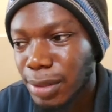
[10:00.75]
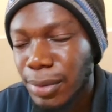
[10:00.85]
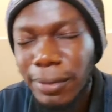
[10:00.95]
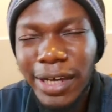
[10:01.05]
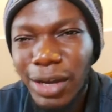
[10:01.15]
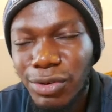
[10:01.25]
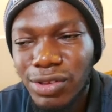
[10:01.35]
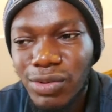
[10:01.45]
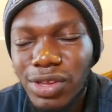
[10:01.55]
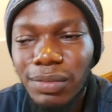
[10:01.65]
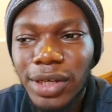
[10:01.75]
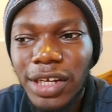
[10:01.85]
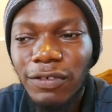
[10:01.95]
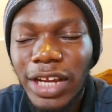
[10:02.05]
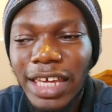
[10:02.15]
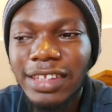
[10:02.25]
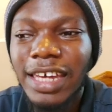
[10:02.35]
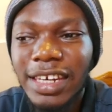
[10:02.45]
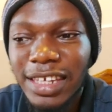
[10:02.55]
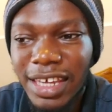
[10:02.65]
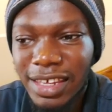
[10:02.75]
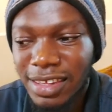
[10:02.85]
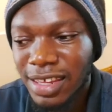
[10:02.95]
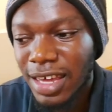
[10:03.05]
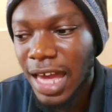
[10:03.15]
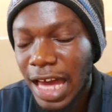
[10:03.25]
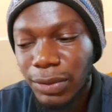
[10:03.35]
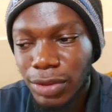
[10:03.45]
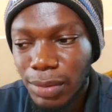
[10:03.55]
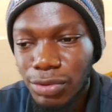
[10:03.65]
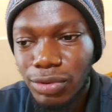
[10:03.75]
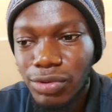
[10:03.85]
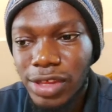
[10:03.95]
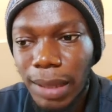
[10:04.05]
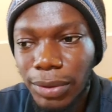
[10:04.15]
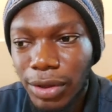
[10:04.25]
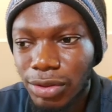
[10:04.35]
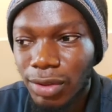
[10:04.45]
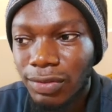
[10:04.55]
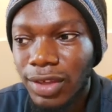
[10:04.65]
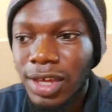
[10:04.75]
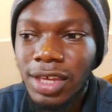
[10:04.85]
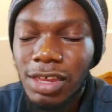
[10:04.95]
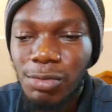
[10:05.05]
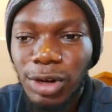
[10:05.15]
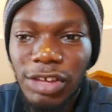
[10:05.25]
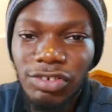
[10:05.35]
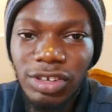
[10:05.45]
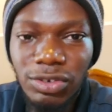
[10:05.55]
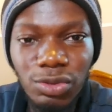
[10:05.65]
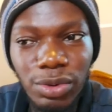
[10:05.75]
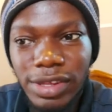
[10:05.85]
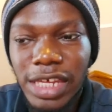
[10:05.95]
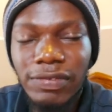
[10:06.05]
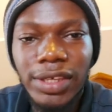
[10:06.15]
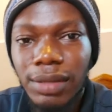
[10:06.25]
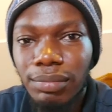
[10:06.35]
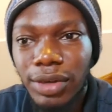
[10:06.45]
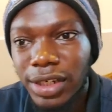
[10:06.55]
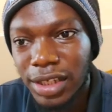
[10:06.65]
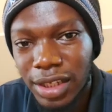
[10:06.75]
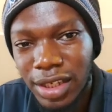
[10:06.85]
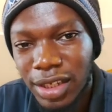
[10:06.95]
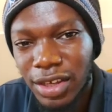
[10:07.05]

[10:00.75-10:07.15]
Maybe Emeka was losing money for like 10 years and he was able to lose that because of his brother Chinedu was giving him money.